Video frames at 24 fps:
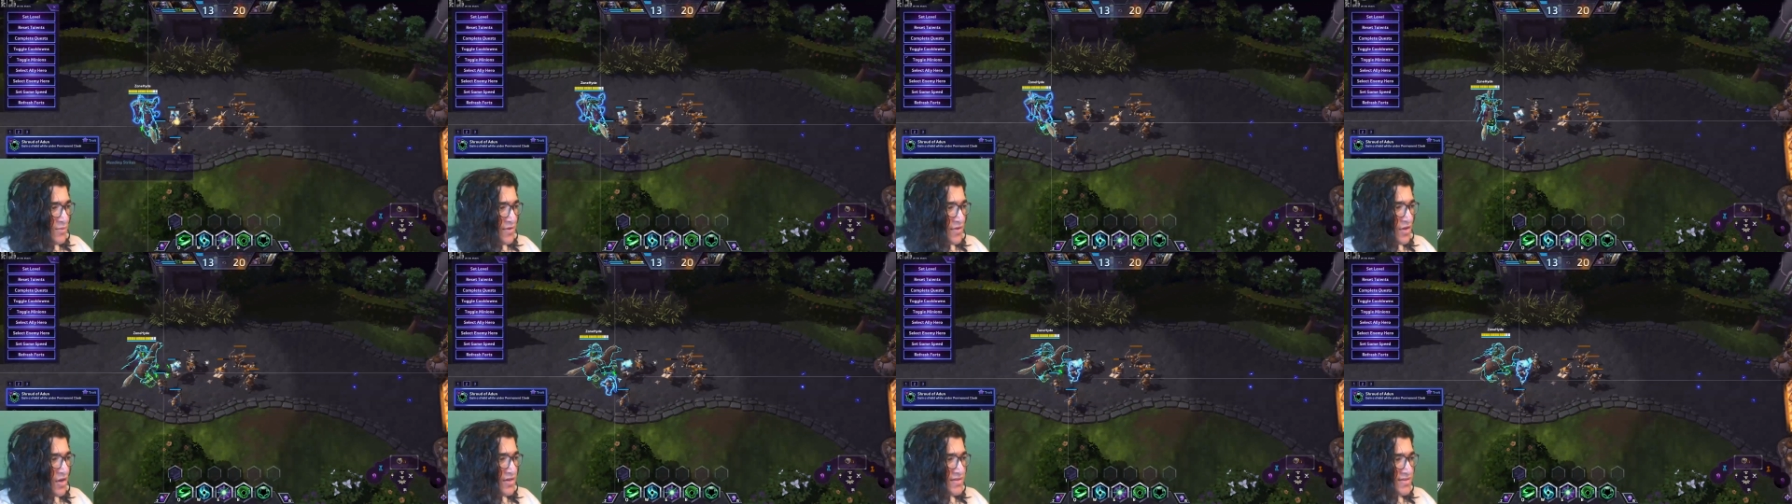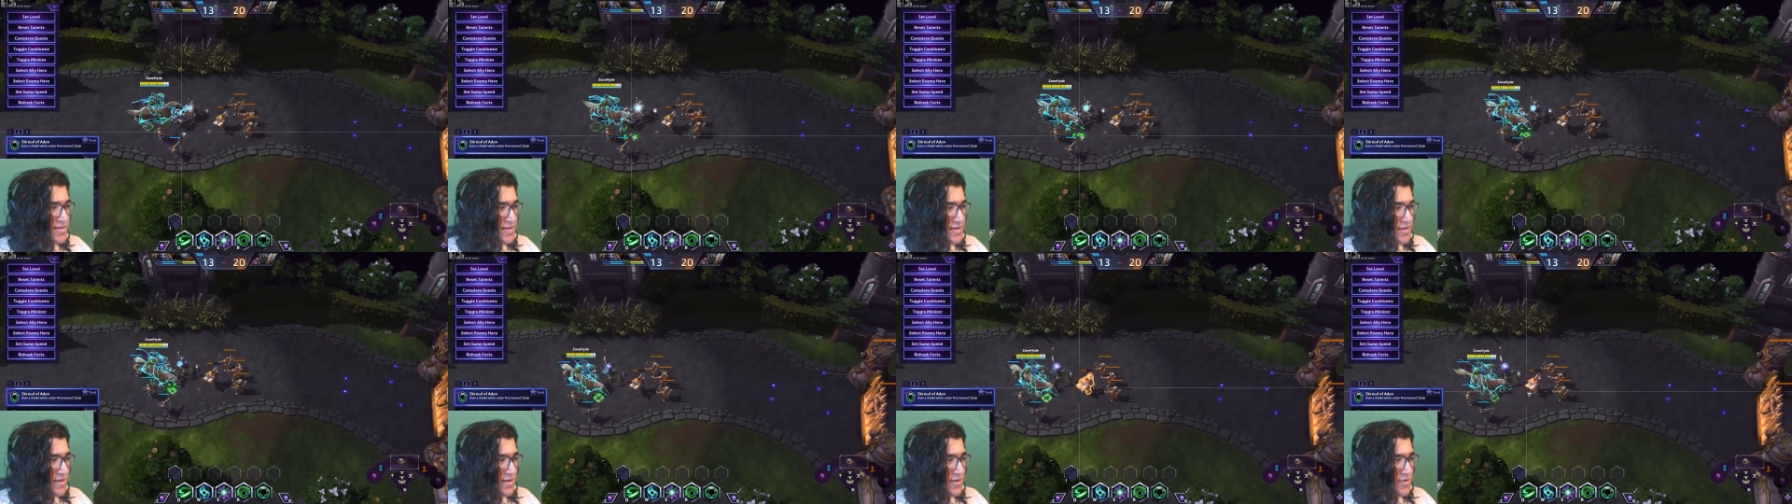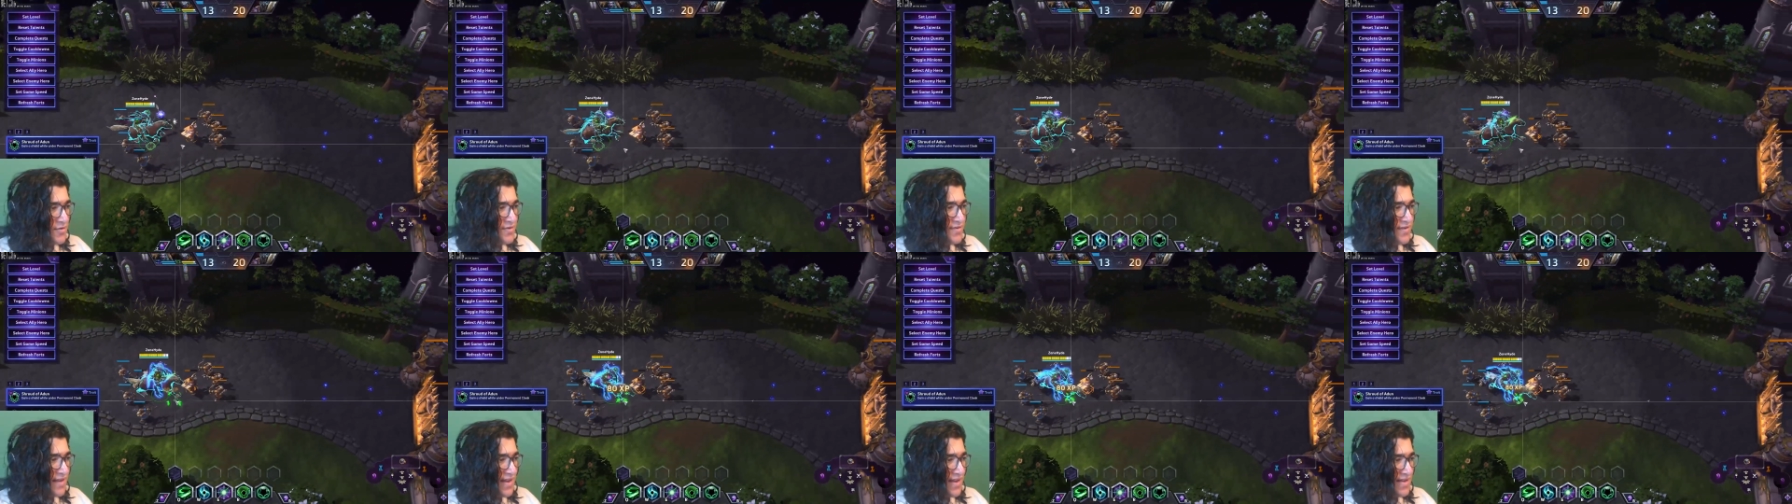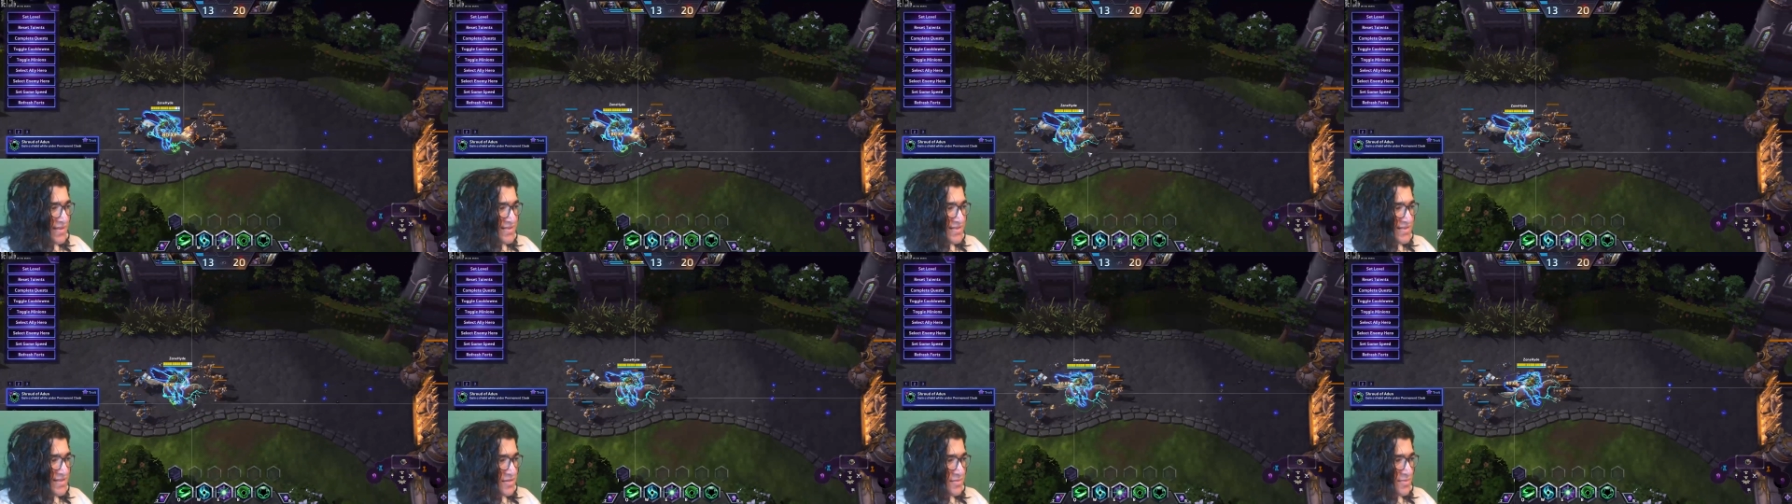with hostile heroes
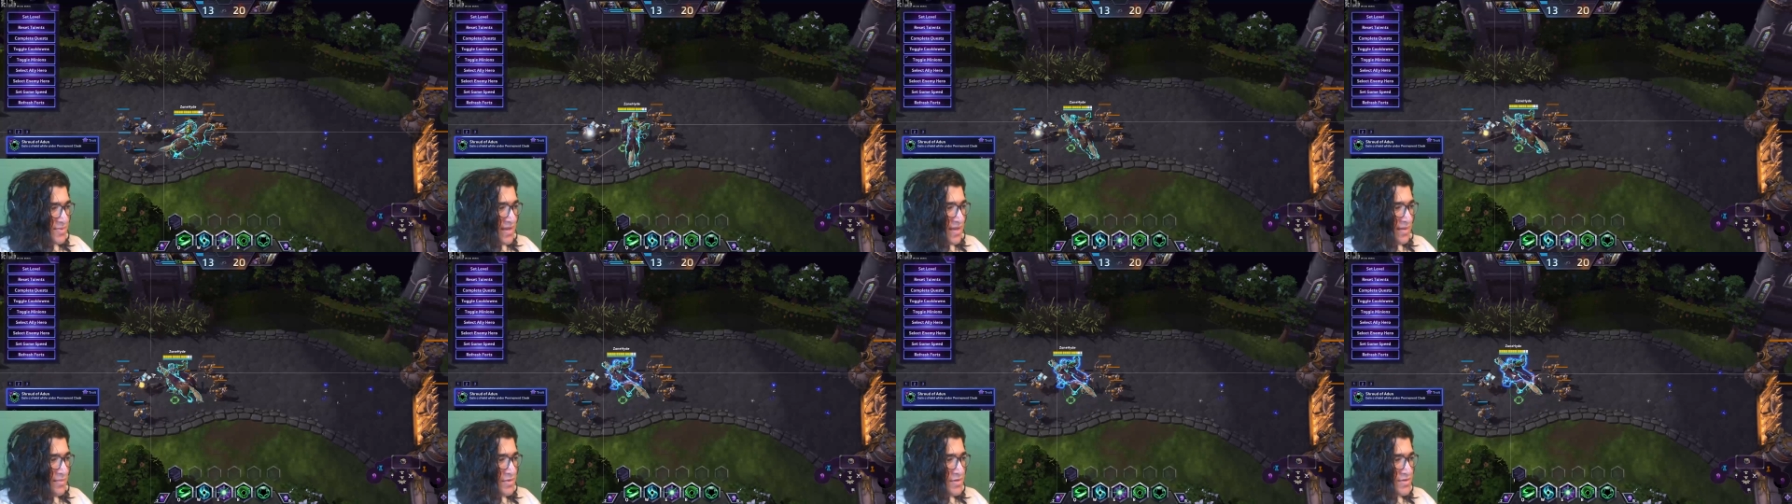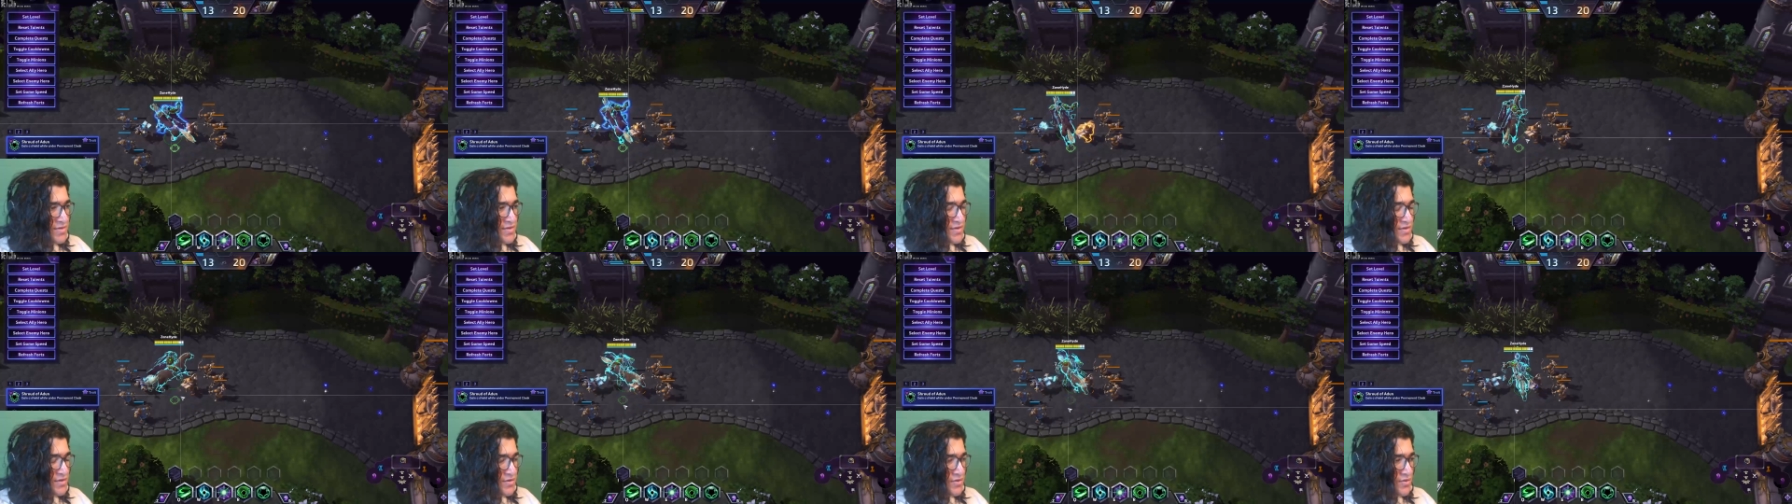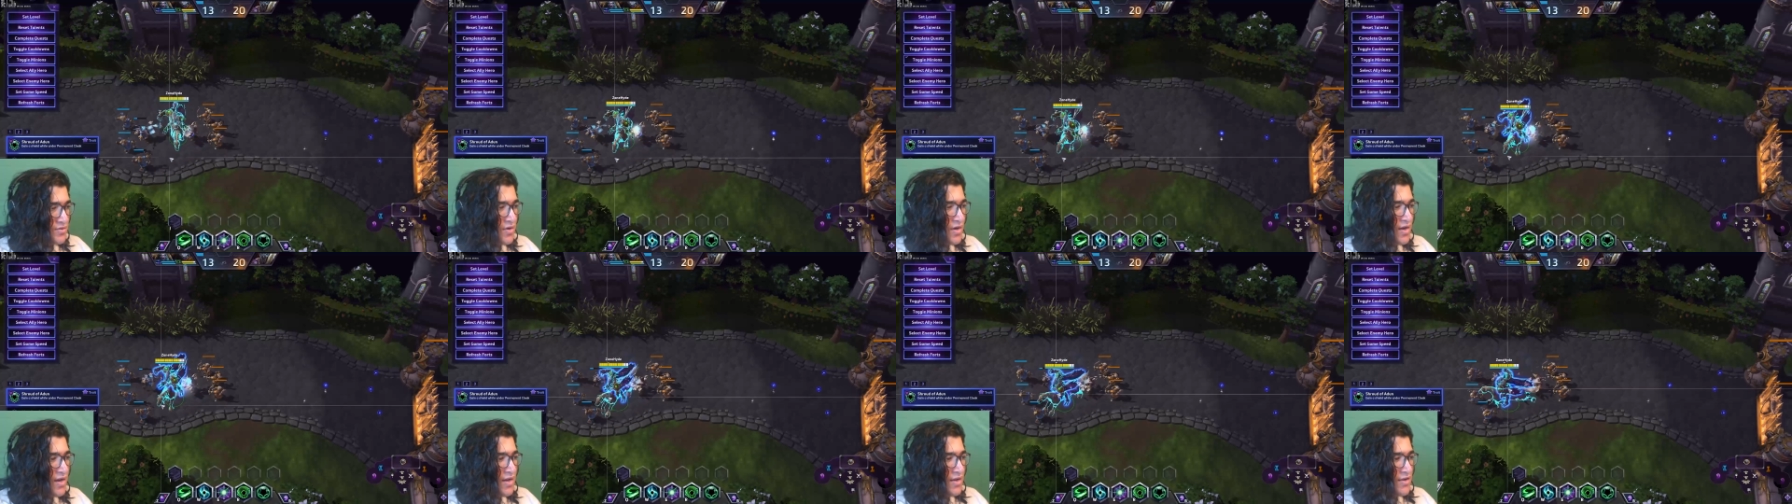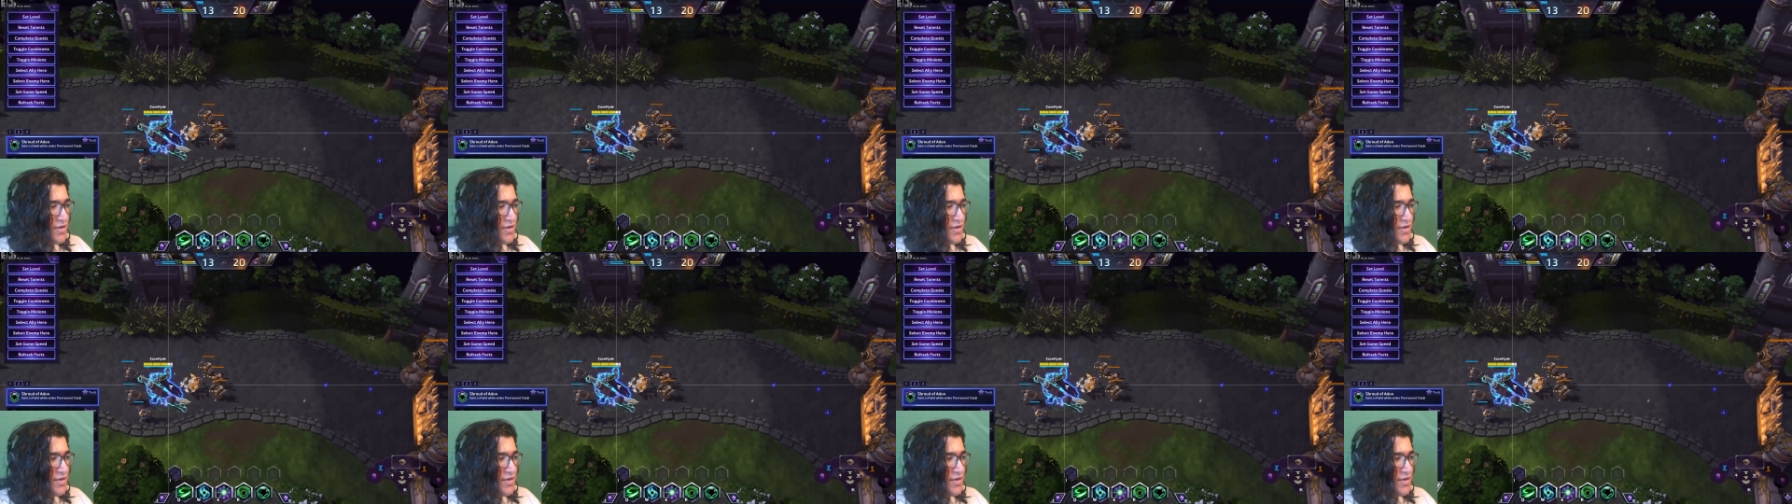and still be able to,